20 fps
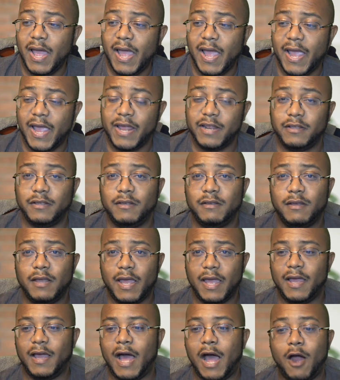And
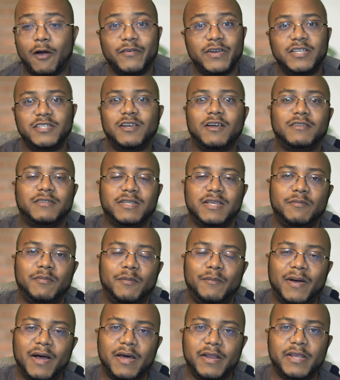I already talked to
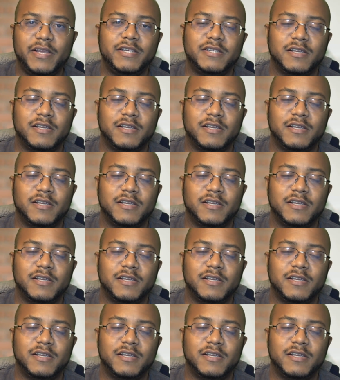him about it.